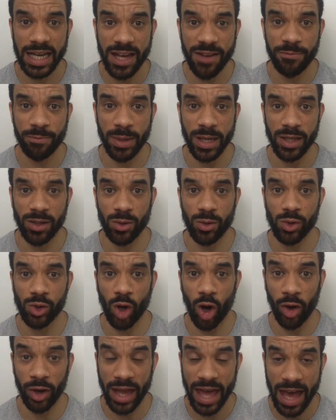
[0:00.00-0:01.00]
leaf beetles
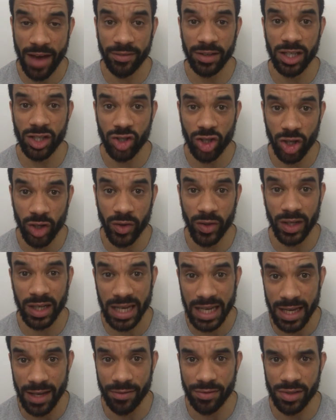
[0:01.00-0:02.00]
on heavily chewed
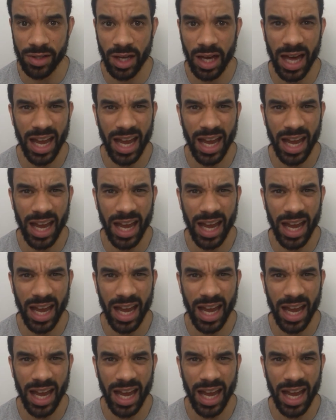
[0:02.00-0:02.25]
leaves.